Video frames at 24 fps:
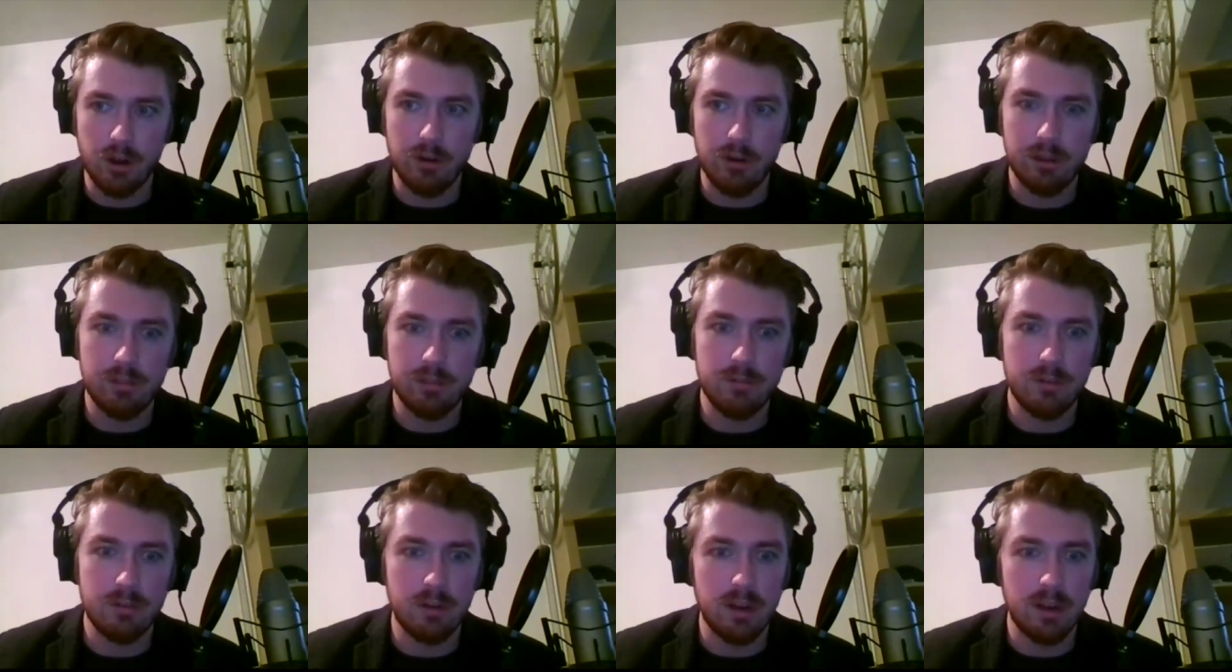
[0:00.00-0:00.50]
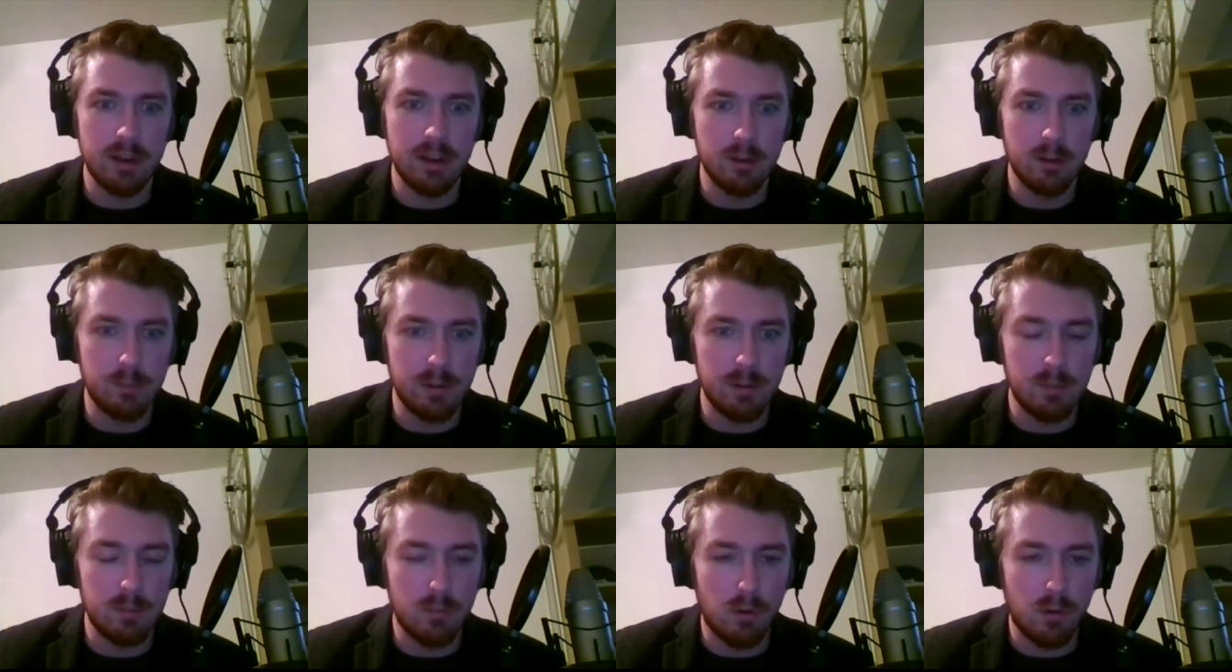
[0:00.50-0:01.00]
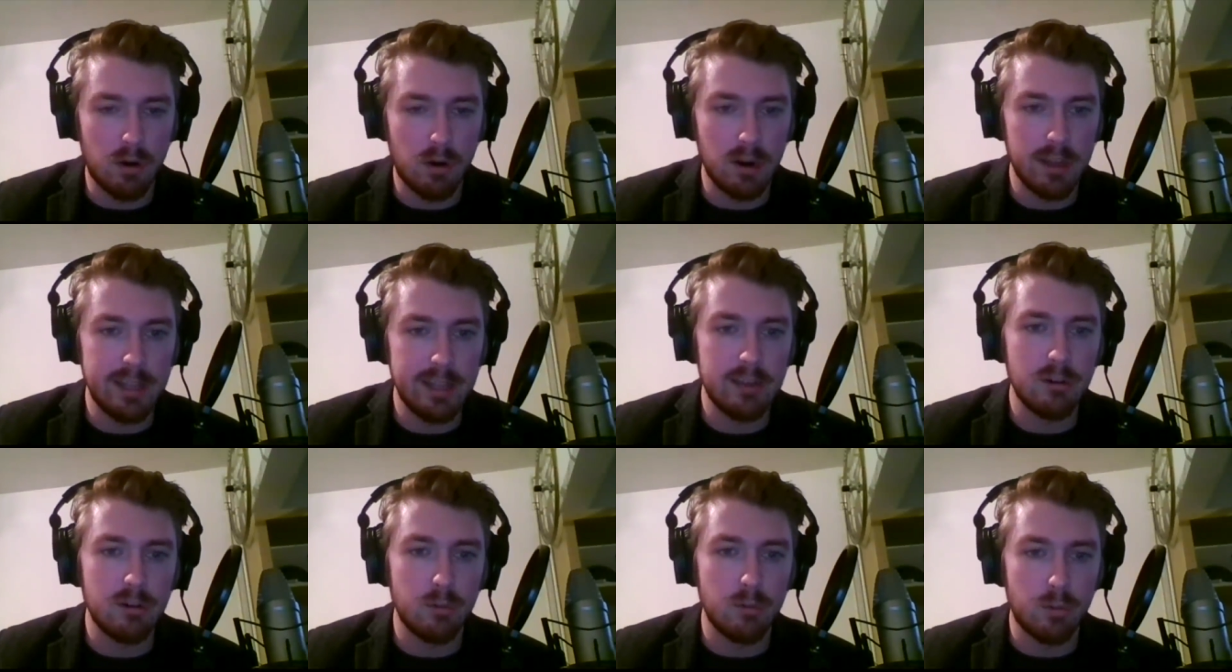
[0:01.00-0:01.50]
through a little bit more
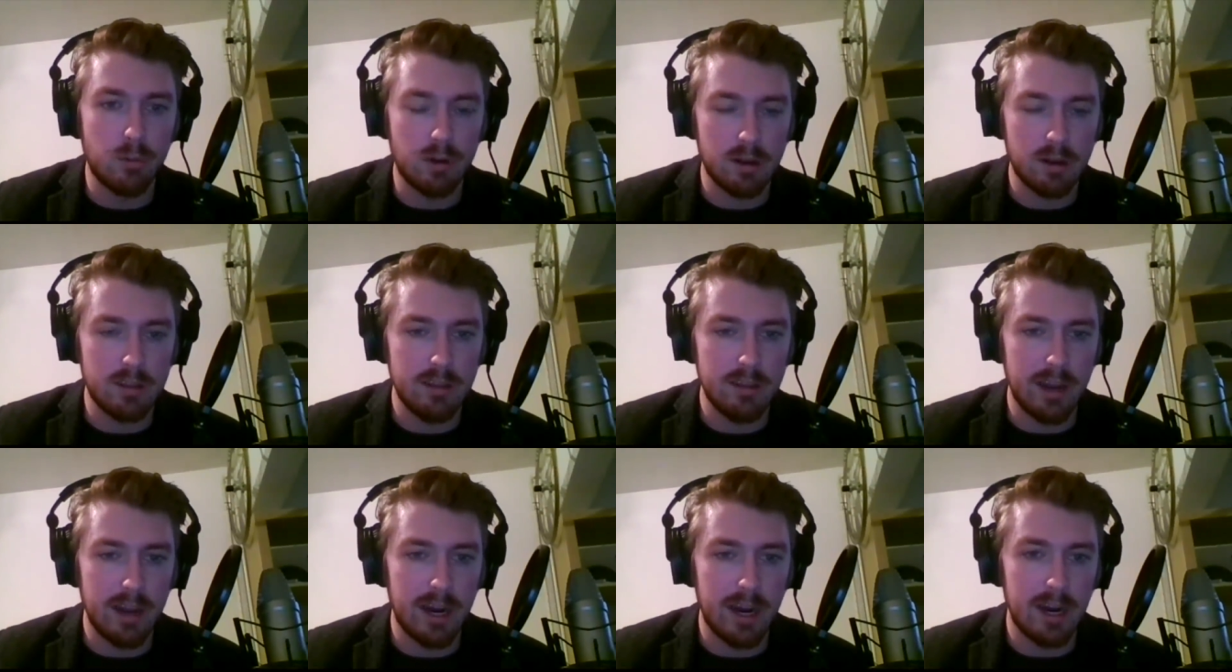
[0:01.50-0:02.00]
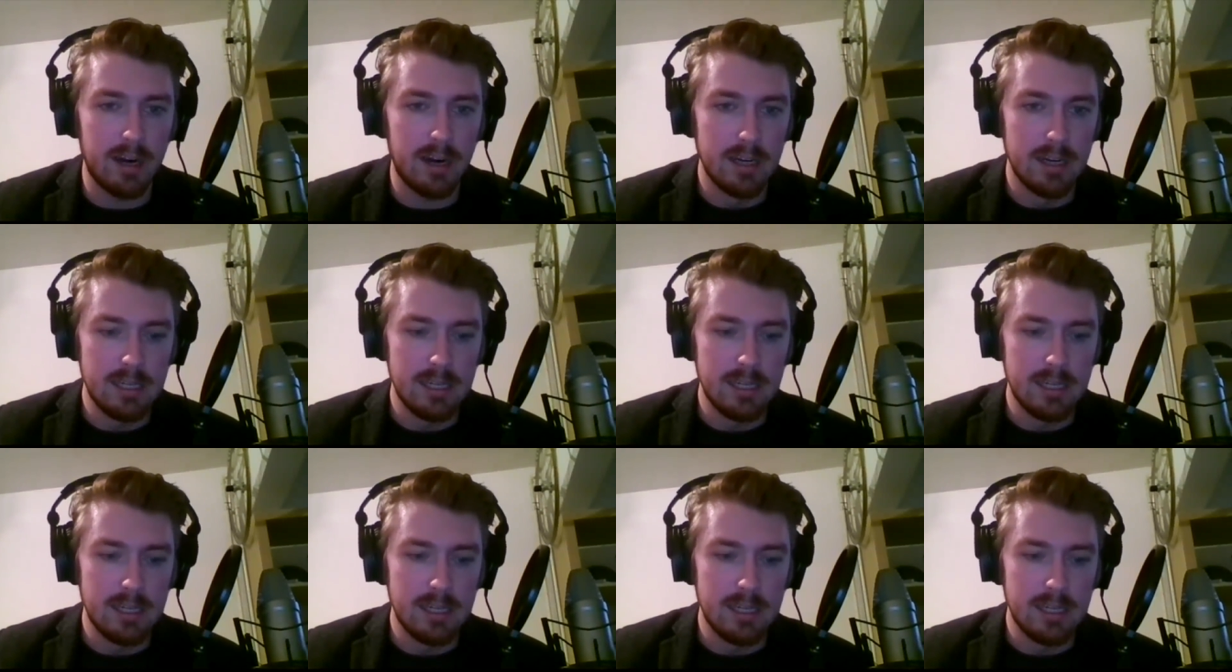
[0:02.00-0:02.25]
legal work there,